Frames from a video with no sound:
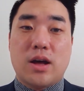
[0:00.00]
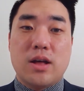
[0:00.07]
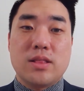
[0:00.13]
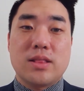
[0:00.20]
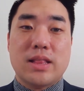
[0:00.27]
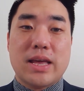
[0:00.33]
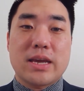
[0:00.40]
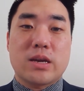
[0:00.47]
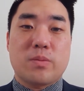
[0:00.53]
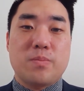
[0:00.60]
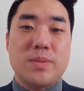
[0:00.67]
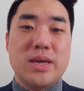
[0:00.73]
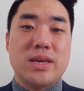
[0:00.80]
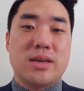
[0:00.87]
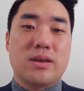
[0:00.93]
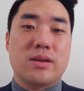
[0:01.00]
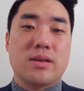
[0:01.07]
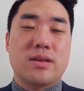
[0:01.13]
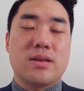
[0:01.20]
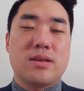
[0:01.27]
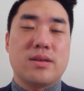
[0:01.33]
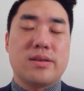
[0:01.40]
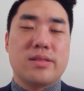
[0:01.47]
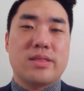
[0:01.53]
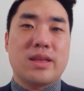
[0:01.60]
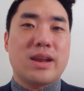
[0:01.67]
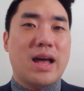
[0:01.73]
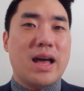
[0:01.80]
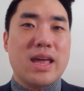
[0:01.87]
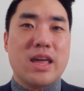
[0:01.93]
unlike me, then
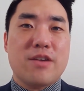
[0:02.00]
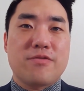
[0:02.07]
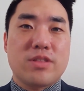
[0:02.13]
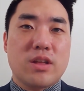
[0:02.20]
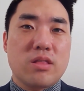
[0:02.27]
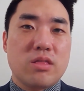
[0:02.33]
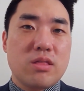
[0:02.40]
I have done